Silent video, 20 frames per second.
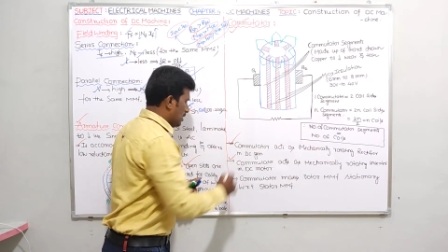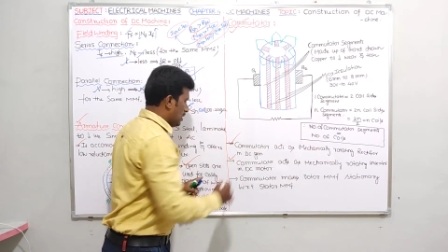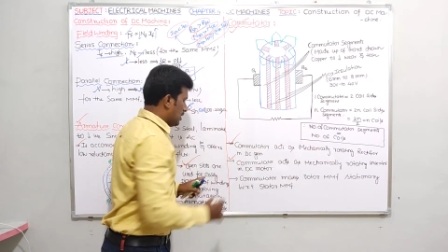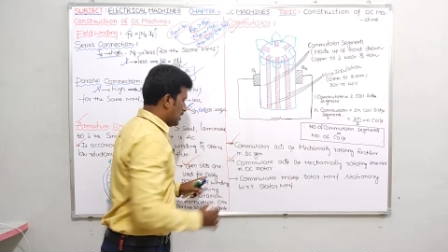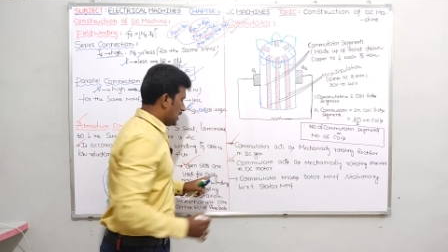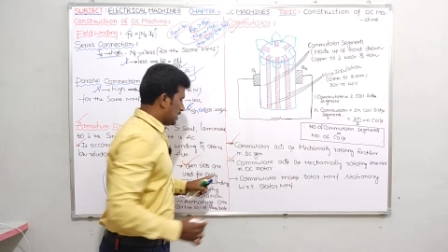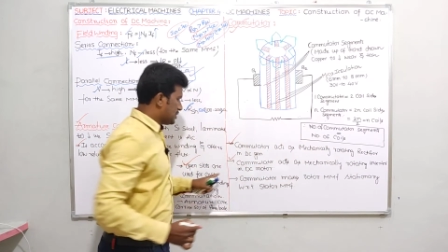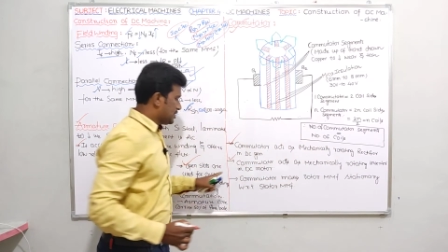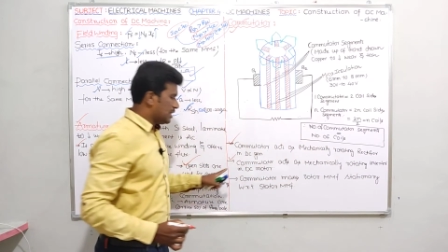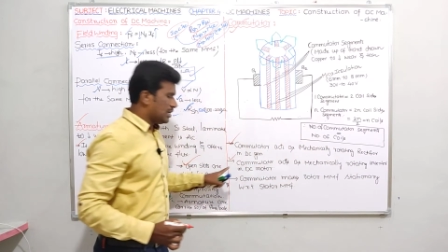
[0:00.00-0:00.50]

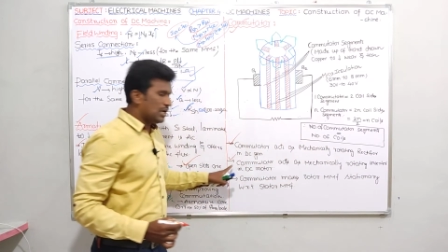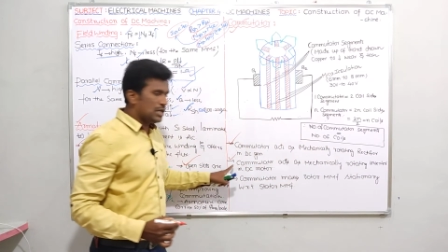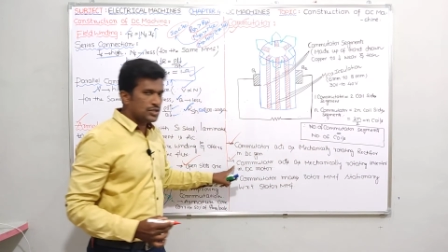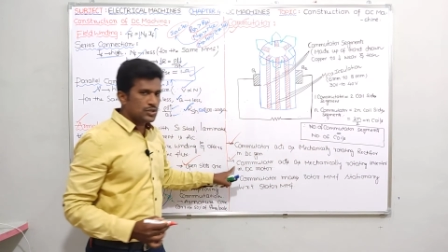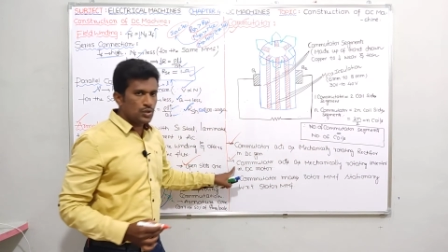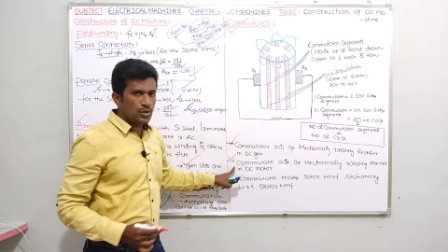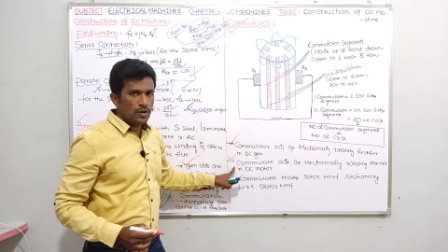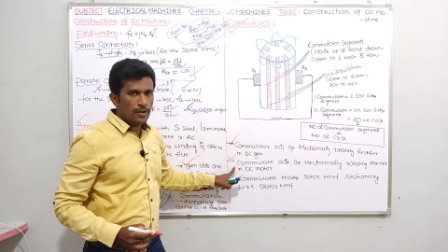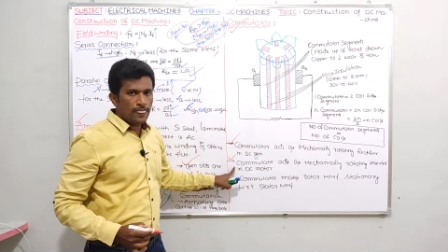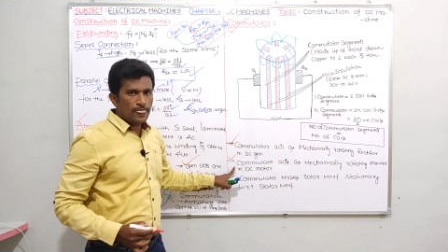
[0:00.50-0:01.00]
lecture
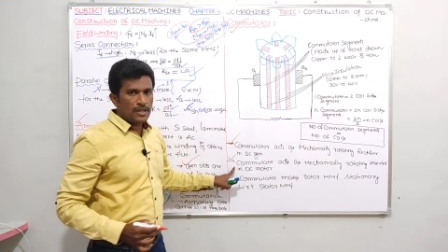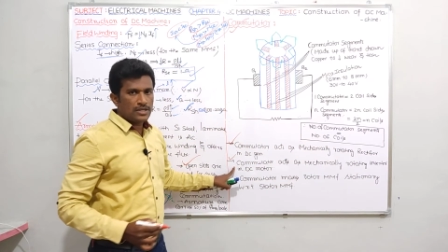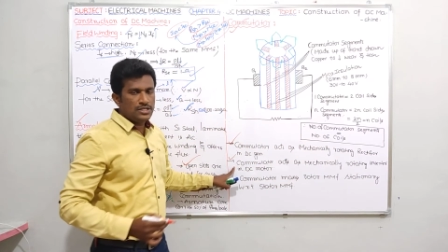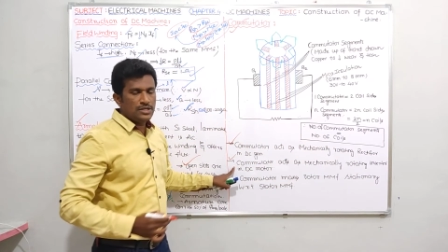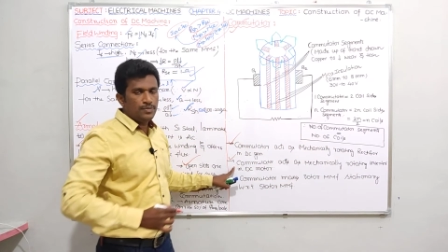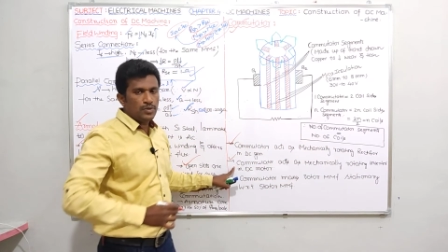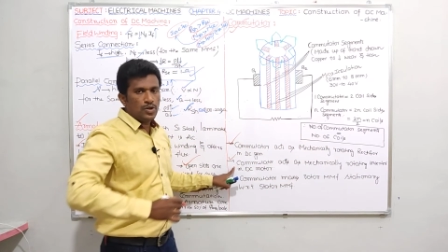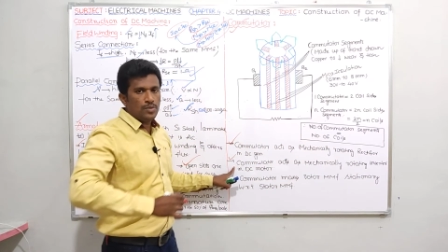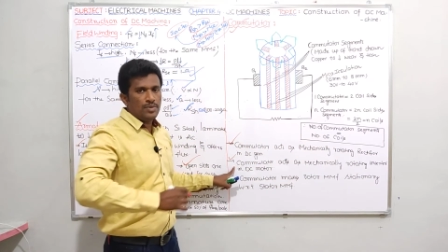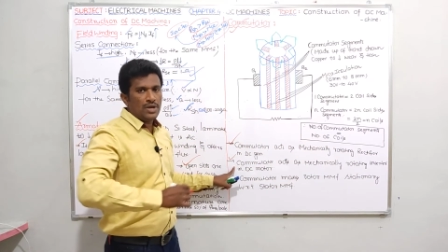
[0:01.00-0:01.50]
also,
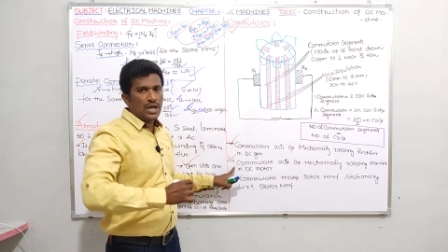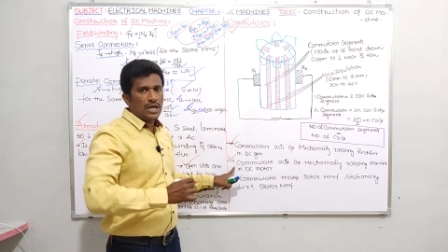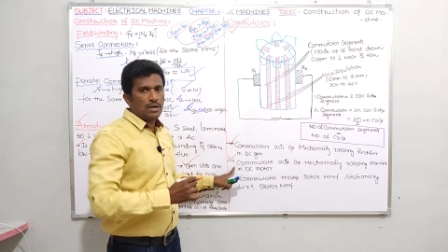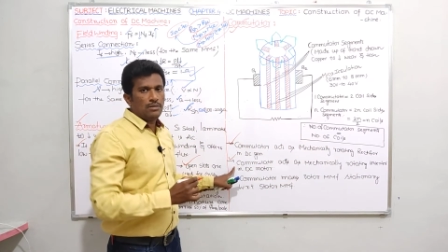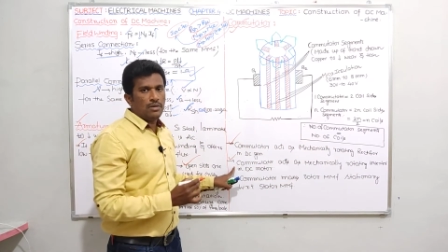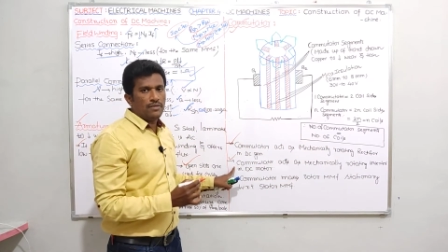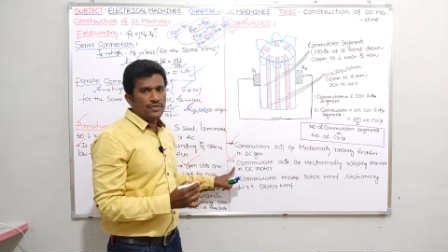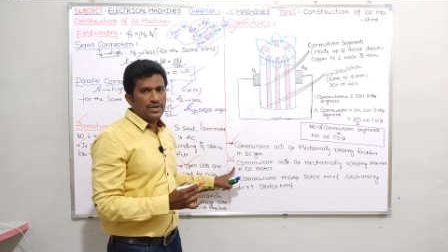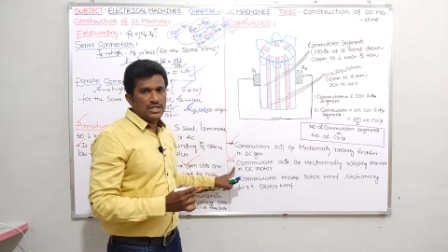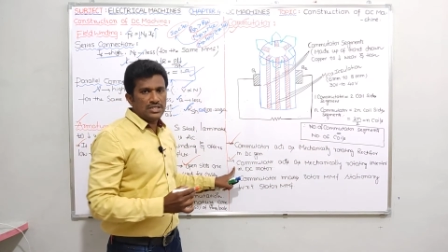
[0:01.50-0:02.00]
simple loop
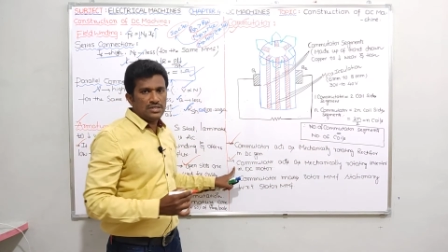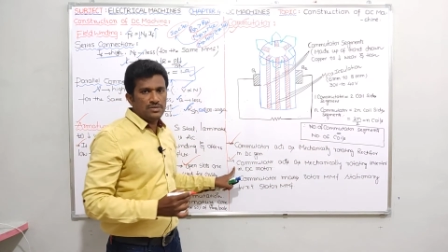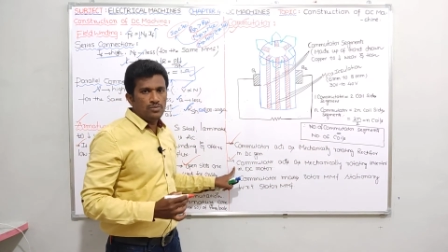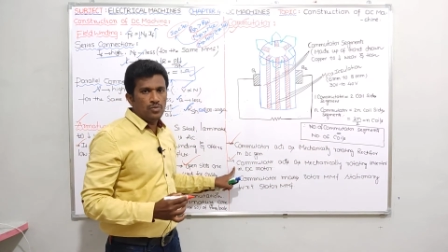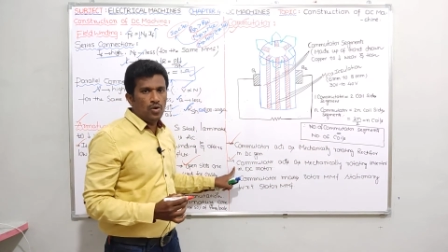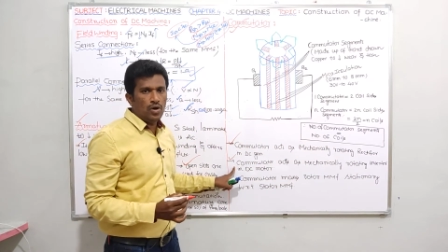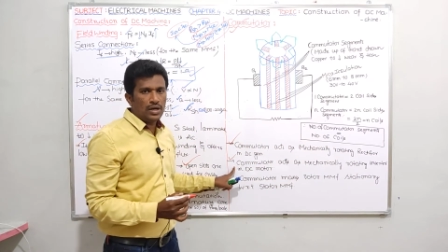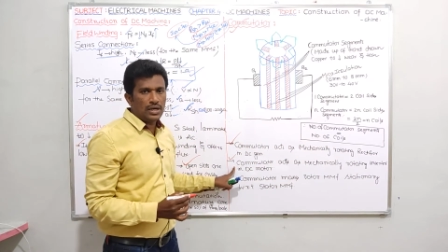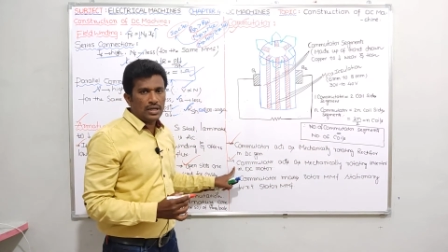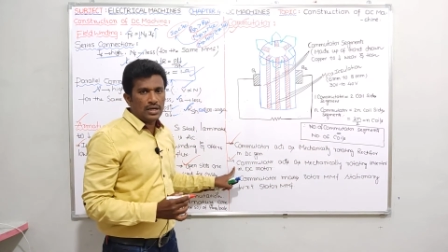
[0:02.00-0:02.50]
diagram of DC
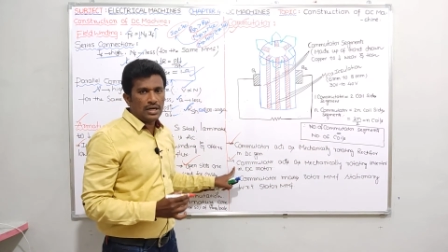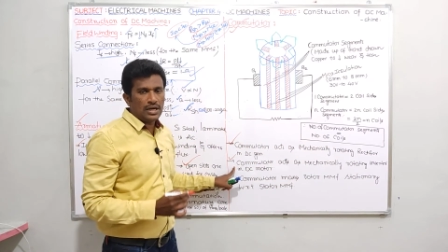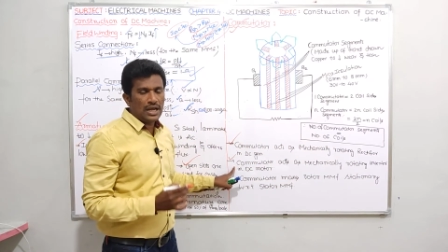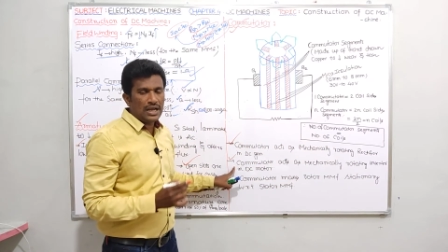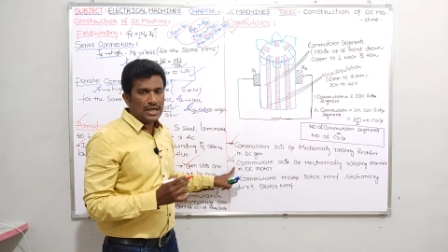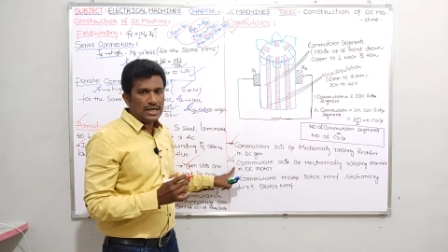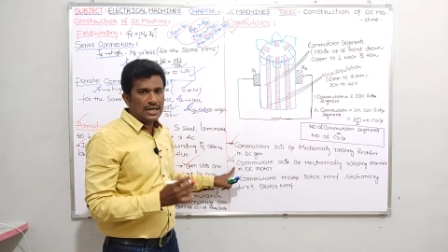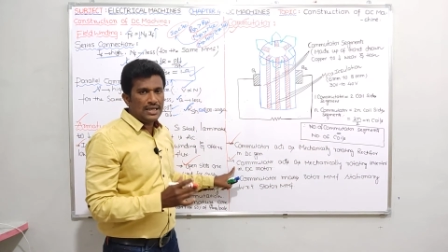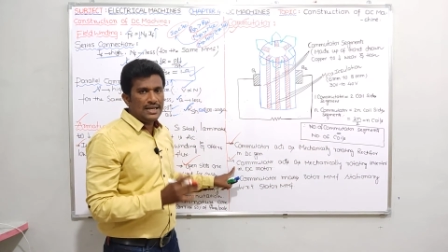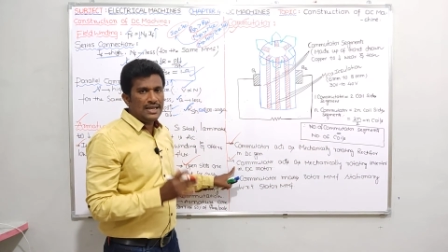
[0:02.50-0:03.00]
motor,
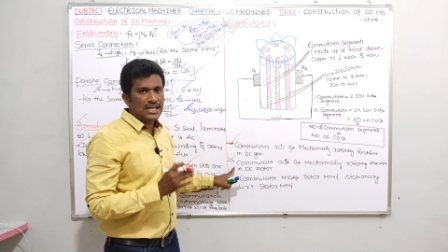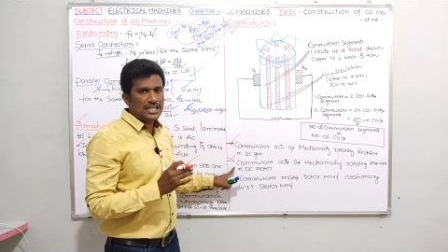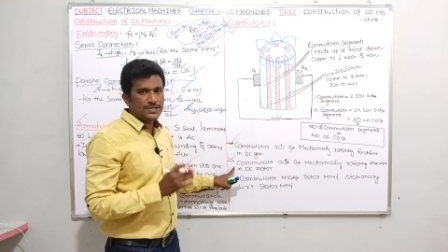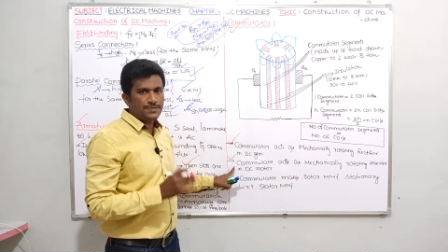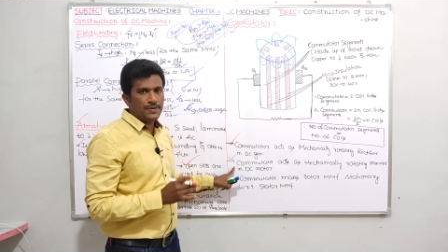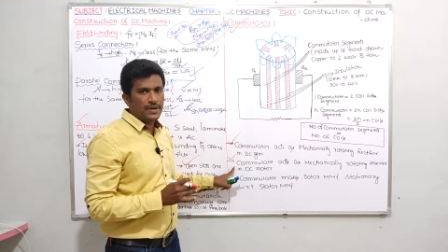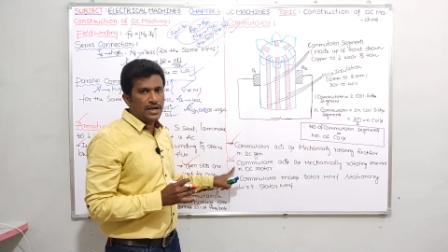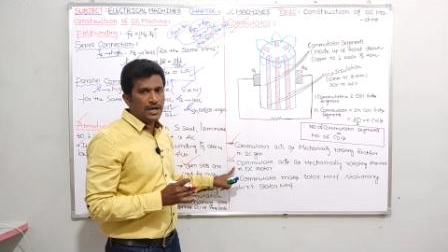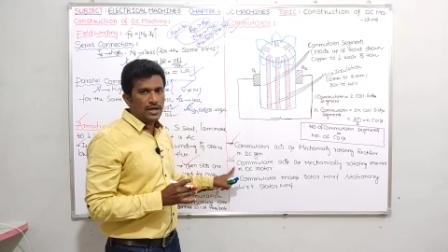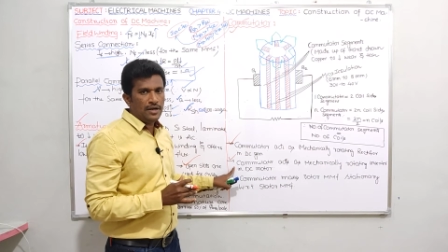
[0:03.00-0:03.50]
I clearly
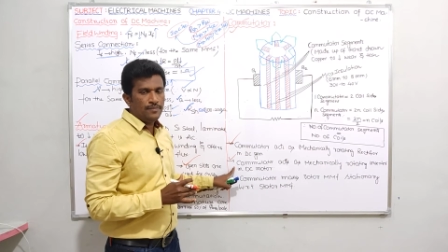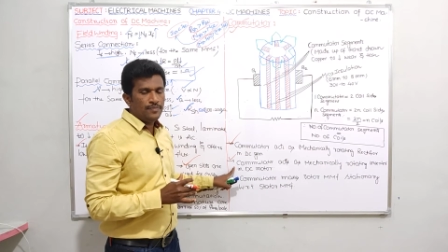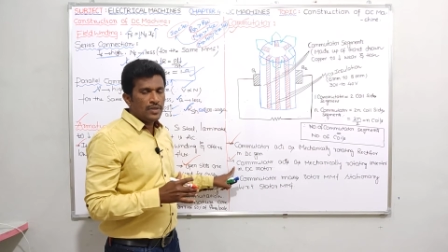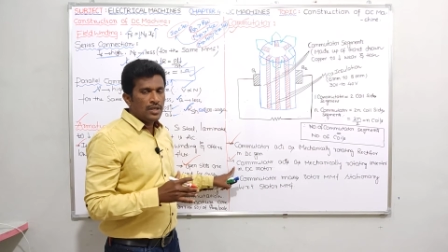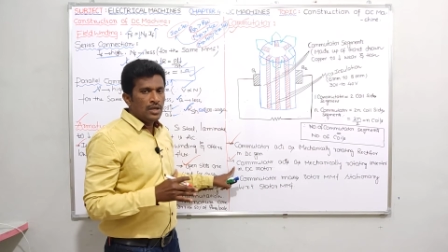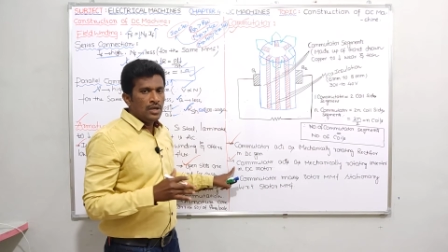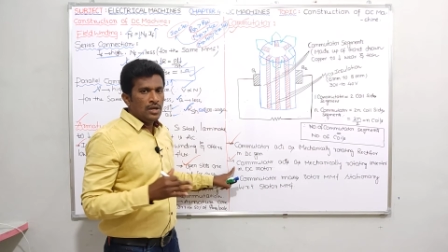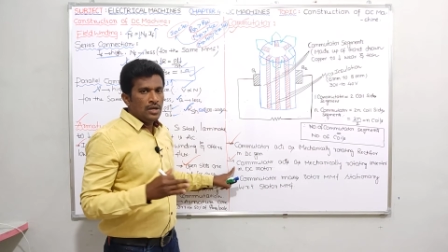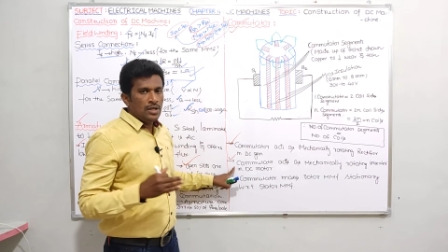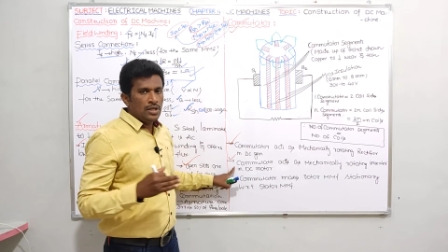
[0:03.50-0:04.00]

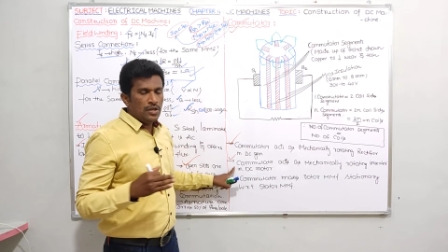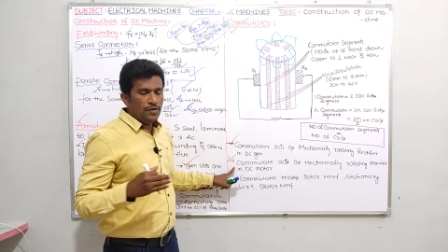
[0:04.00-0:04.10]
explained,